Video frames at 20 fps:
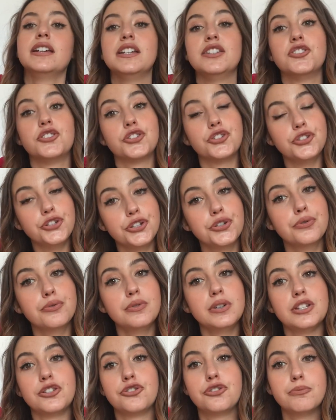It's new,
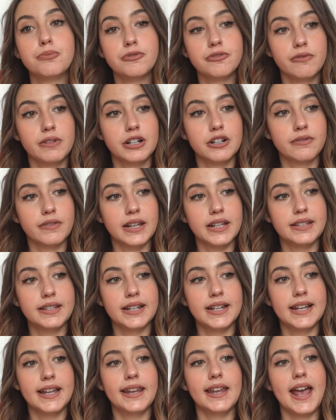it's super
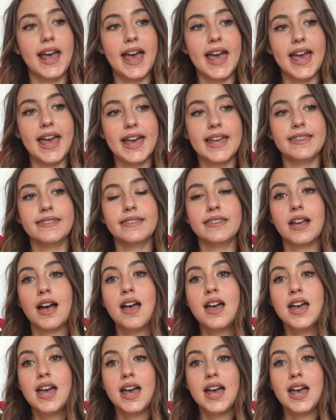renovated, and